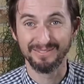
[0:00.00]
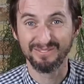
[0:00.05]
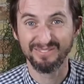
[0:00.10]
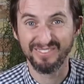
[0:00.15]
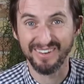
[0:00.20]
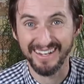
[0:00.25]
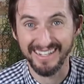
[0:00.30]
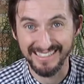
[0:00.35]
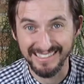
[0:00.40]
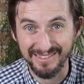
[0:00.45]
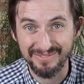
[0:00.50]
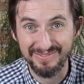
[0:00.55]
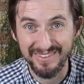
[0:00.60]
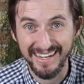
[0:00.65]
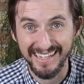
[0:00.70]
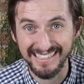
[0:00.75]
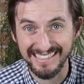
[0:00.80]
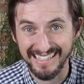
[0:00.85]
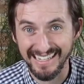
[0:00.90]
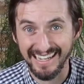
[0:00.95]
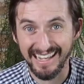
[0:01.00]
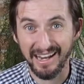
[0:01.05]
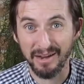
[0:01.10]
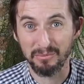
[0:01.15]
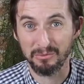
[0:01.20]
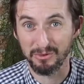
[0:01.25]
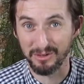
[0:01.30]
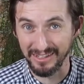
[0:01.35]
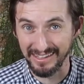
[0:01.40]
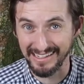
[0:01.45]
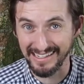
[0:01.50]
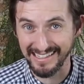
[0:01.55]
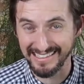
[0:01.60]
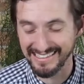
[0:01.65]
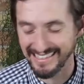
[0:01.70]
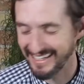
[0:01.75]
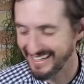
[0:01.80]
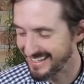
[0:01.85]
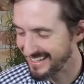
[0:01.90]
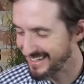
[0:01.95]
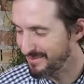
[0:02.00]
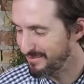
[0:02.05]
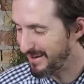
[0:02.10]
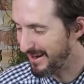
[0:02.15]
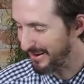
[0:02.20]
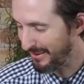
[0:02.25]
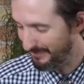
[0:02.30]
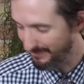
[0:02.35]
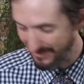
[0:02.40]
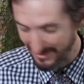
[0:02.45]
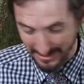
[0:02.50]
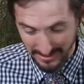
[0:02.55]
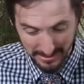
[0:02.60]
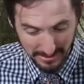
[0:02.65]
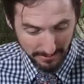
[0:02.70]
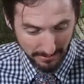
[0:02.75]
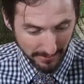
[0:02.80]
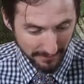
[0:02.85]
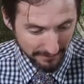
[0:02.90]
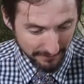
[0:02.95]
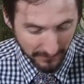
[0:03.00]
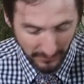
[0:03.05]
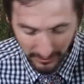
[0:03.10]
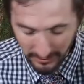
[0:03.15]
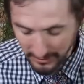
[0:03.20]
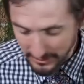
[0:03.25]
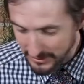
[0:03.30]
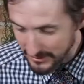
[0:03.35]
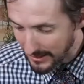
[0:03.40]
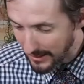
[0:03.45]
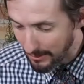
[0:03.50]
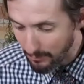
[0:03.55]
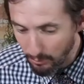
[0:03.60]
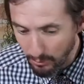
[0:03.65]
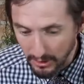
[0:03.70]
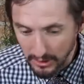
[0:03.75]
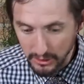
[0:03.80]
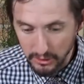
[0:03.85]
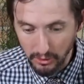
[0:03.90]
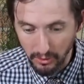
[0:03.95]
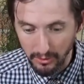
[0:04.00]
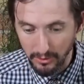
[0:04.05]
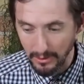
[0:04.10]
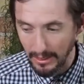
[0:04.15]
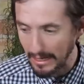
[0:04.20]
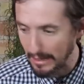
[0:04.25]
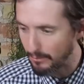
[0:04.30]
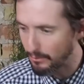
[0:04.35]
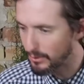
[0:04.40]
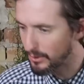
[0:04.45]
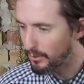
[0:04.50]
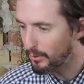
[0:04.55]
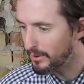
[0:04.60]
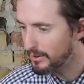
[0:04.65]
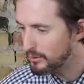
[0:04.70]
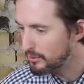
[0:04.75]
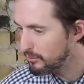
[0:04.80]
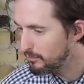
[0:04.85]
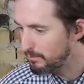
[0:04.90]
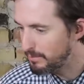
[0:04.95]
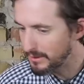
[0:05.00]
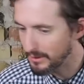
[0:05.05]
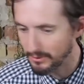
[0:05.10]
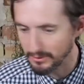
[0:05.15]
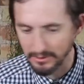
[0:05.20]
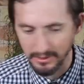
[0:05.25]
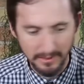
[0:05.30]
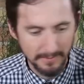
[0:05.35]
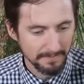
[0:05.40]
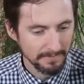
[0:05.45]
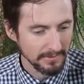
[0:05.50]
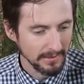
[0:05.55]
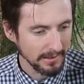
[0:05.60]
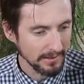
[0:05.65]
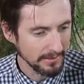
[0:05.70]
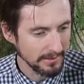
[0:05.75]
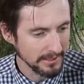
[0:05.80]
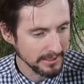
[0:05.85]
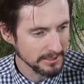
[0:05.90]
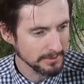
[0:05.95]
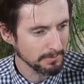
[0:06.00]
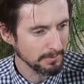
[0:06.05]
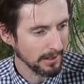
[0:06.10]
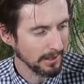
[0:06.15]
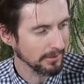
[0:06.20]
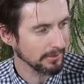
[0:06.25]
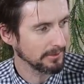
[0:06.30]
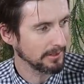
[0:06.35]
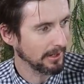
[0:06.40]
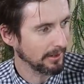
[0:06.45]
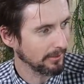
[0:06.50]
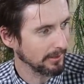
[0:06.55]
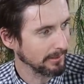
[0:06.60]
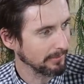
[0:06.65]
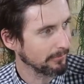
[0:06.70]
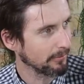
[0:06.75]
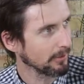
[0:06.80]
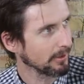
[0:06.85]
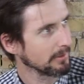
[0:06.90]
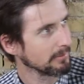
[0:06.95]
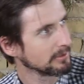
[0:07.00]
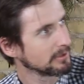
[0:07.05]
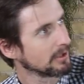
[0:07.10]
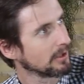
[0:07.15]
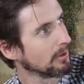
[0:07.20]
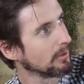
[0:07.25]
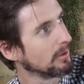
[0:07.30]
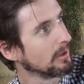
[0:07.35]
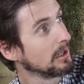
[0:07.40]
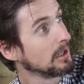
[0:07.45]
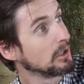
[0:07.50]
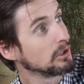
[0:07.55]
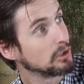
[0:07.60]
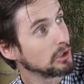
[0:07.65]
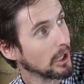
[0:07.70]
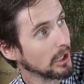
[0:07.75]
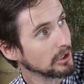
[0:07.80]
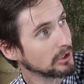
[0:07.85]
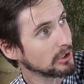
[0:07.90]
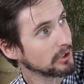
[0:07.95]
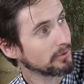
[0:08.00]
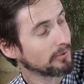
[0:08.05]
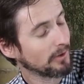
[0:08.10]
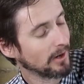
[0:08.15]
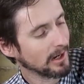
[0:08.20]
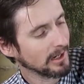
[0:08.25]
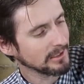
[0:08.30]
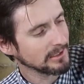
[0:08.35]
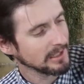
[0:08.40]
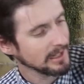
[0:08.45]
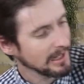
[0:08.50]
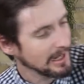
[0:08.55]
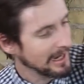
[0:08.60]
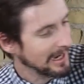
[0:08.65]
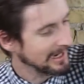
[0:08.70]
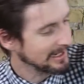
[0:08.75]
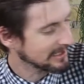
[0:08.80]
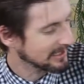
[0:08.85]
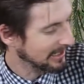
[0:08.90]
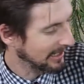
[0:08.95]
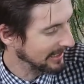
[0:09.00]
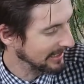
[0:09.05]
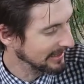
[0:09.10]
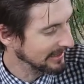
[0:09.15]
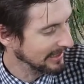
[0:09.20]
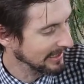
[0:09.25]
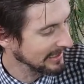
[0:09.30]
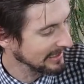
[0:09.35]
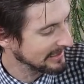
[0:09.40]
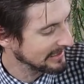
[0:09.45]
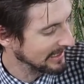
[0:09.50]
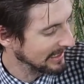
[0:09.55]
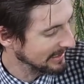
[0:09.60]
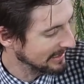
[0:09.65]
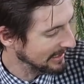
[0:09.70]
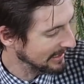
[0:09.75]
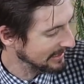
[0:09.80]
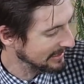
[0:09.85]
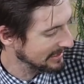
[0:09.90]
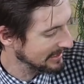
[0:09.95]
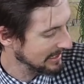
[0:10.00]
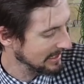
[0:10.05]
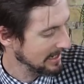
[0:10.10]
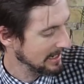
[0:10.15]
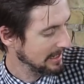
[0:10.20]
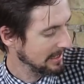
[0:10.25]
But it's amazing and I'm really excited about them. But first, I want to show you how we're going to build this paludarium for them. So Josh's Frogs has kindly sent us